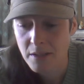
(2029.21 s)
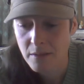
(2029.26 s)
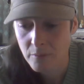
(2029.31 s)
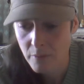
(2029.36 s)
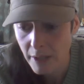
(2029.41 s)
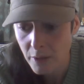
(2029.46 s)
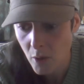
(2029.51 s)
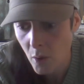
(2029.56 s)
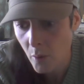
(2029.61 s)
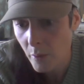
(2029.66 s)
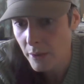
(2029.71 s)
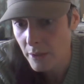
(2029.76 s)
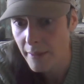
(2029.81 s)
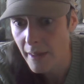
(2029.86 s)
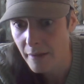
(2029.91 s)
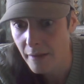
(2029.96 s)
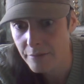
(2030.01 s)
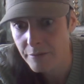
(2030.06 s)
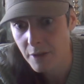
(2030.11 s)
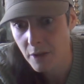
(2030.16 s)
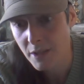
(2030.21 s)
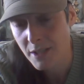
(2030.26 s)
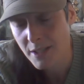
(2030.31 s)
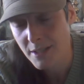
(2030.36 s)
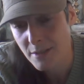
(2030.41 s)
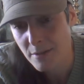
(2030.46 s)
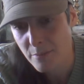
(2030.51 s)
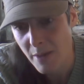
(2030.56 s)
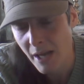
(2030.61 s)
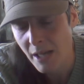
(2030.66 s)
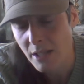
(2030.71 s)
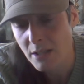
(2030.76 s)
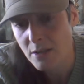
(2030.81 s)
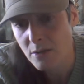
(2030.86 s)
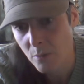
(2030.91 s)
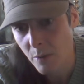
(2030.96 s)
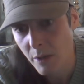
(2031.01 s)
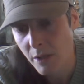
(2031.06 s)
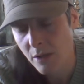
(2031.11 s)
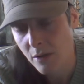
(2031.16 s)
Like, go into that fear because
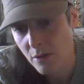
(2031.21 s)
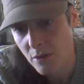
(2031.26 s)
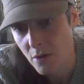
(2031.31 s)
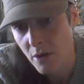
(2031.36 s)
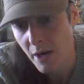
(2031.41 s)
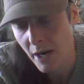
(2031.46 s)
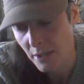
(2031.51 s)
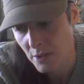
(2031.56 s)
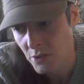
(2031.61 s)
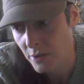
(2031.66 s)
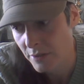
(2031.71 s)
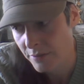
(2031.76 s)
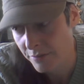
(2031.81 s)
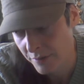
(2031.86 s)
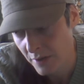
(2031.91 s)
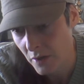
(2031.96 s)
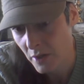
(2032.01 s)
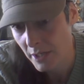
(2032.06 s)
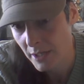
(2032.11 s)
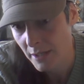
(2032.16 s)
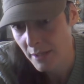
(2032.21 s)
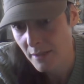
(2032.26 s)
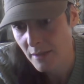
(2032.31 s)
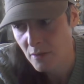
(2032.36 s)
that's what you're actually fearing.